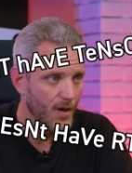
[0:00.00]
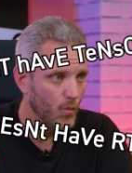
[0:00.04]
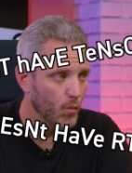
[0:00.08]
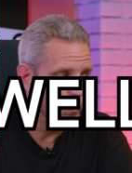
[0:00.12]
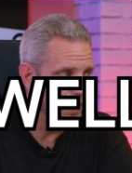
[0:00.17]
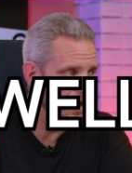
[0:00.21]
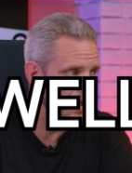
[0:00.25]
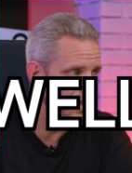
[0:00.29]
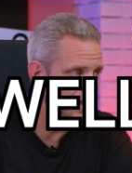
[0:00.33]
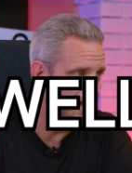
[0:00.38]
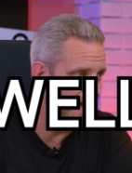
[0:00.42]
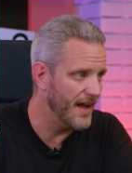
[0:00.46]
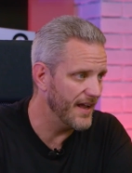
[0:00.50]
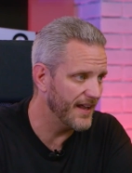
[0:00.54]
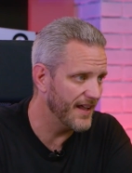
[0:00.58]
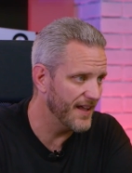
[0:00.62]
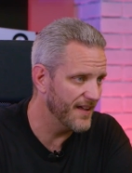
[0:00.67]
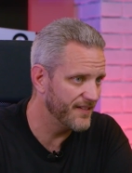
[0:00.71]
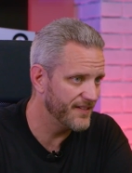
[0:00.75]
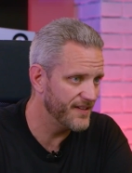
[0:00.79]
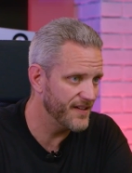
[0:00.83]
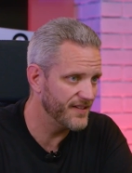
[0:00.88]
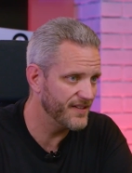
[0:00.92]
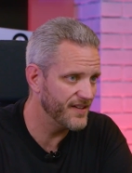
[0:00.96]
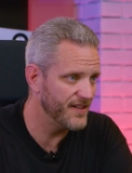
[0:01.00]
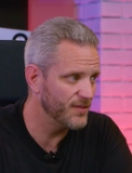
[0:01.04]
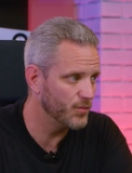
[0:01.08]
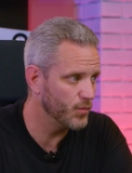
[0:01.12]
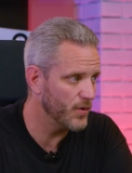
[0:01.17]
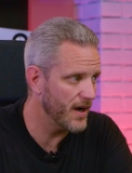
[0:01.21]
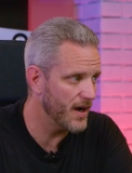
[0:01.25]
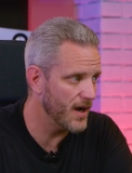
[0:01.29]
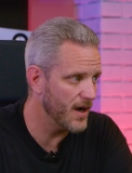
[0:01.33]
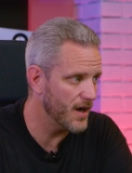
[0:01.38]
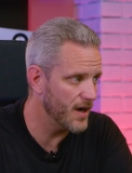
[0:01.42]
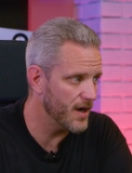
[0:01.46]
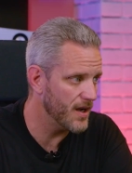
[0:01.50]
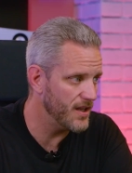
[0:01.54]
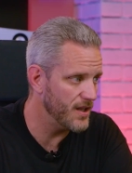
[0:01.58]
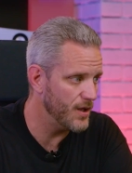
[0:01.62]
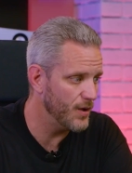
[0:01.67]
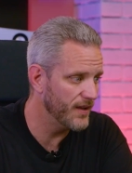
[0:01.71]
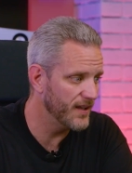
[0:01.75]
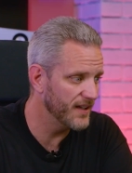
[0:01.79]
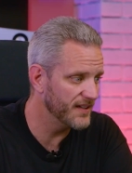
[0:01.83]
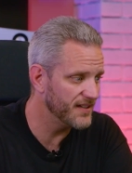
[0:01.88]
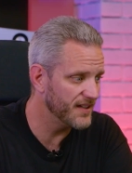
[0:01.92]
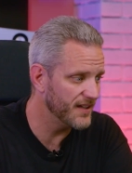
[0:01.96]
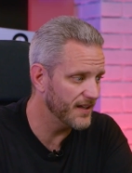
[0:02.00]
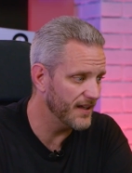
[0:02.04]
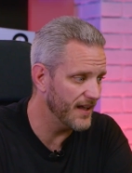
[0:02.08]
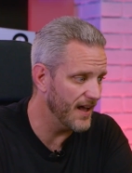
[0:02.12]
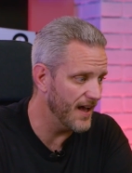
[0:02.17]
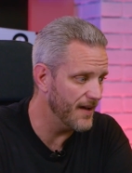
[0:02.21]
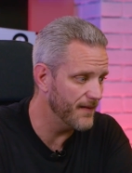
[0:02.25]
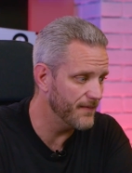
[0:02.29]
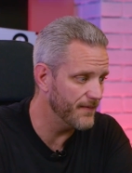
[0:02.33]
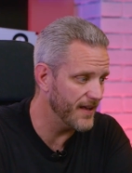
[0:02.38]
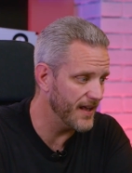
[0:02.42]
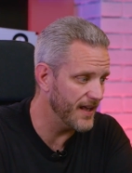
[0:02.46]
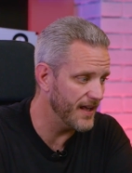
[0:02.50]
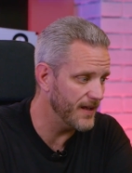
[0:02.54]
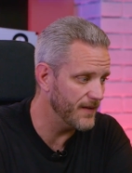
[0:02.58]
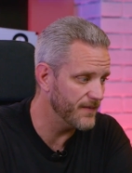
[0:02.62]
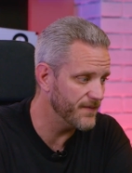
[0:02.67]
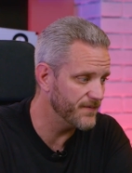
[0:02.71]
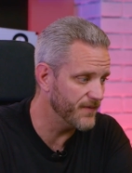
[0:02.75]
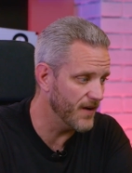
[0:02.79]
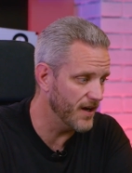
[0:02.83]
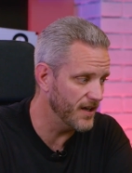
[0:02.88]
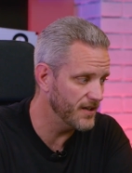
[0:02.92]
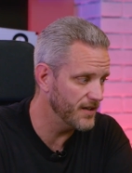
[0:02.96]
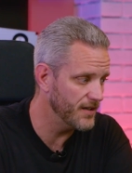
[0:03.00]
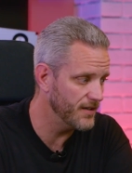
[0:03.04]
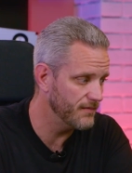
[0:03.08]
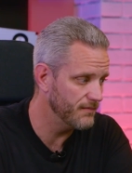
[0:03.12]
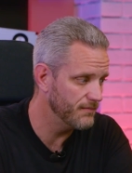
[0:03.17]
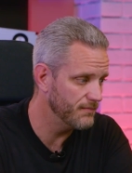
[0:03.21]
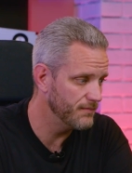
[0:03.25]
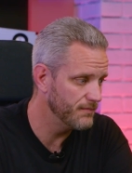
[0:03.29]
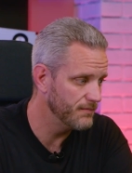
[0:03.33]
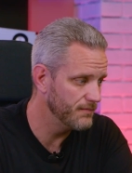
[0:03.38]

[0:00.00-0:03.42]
Well, I guess this is where you get to have a fun